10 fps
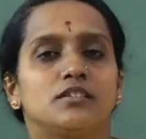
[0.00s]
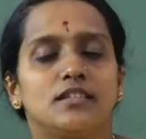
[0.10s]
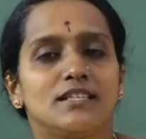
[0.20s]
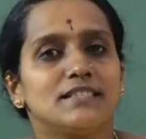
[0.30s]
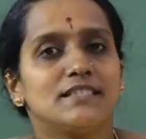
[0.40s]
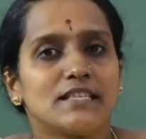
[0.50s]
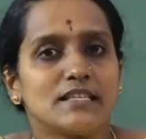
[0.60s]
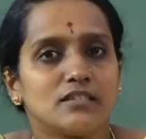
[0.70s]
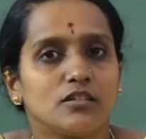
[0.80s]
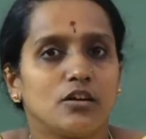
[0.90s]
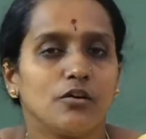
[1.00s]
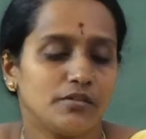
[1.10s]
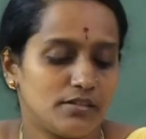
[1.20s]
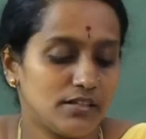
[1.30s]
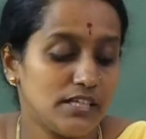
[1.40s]
since this is
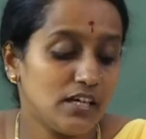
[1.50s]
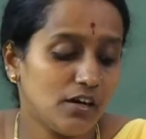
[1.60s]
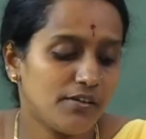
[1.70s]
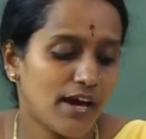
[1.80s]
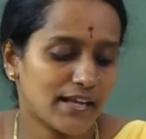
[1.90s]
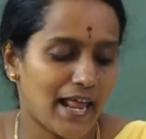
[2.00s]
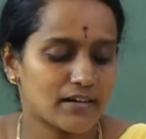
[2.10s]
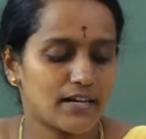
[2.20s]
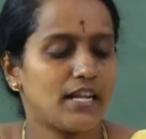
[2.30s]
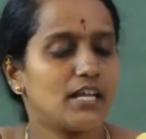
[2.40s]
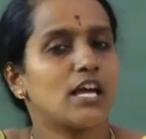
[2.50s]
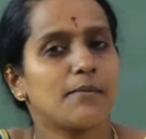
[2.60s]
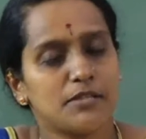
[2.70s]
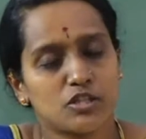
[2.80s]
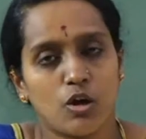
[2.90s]
uh, here we are calculating
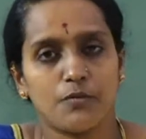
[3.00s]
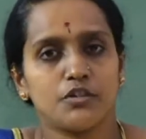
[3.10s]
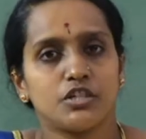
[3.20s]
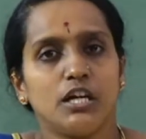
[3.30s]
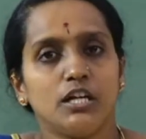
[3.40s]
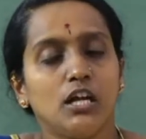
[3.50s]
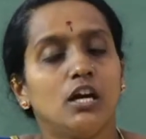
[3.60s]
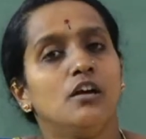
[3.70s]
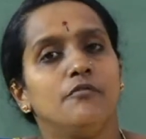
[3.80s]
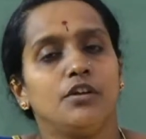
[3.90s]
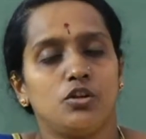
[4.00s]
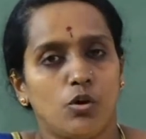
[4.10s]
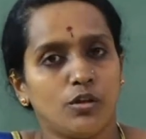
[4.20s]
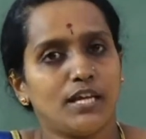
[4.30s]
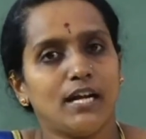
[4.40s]
Kp's coefficient, we
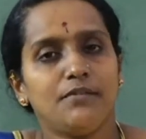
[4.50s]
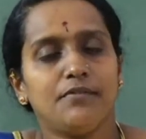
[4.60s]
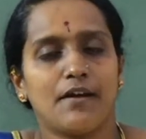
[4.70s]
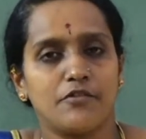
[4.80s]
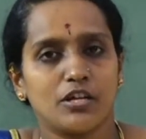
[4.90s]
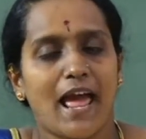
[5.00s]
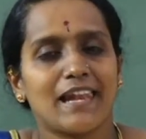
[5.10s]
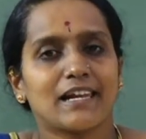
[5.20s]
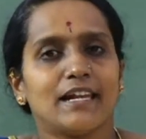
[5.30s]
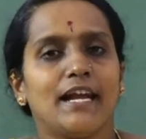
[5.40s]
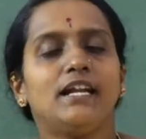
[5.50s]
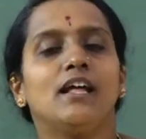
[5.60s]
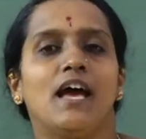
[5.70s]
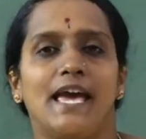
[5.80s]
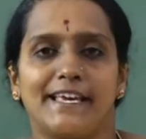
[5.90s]
know that we have to calculate
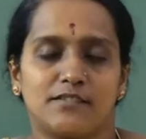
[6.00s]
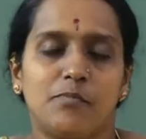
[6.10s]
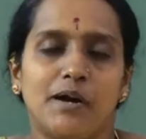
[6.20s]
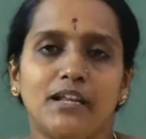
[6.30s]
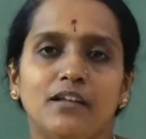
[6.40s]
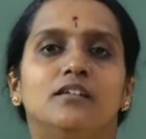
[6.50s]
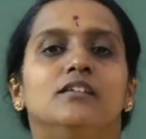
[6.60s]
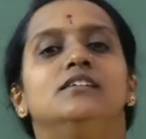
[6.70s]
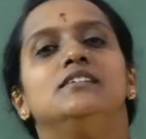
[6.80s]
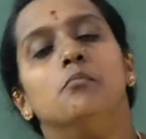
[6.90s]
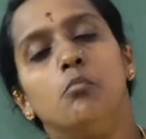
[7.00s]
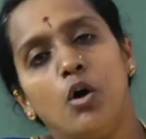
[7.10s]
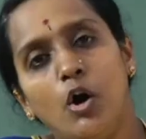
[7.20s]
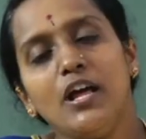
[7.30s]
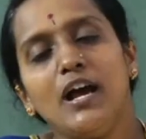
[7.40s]
x bar,
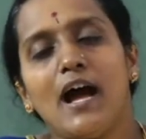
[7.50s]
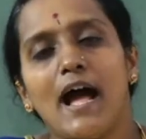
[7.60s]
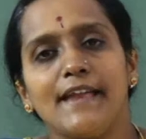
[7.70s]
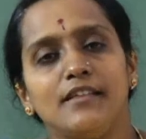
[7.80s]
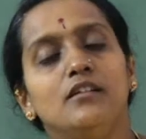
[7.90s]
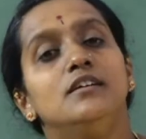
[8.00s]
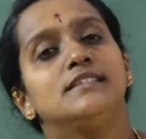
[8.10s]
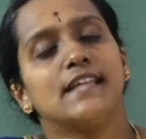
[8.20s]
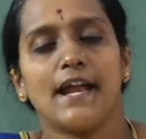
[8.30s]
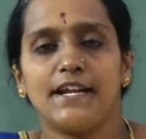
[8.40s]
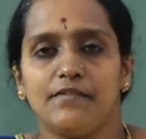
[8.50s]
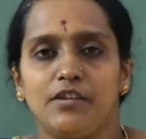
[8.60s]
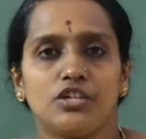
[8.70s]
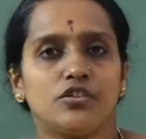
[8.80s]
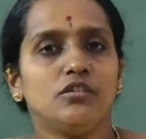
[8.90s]
mode and the standard
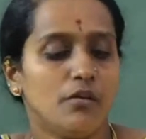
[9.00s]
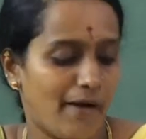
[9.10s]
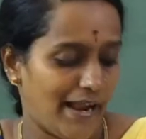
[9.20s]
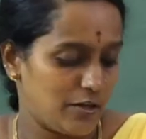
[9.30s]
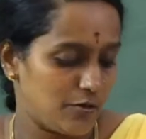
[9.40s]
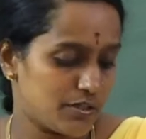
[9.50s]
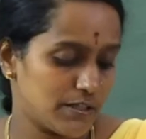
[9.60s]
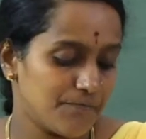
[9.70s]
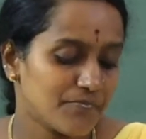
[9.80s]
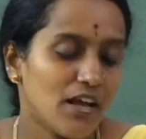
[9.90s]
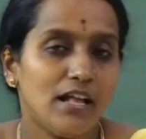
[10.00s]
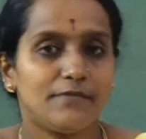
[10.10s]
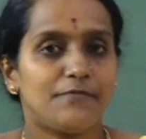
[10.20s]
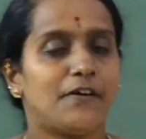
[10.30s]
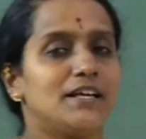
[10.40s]
deviation values.
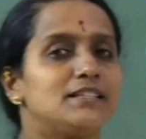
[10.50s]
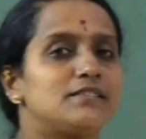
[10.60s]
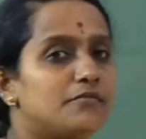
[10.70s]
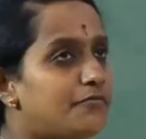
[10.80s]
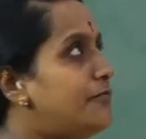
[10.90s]
First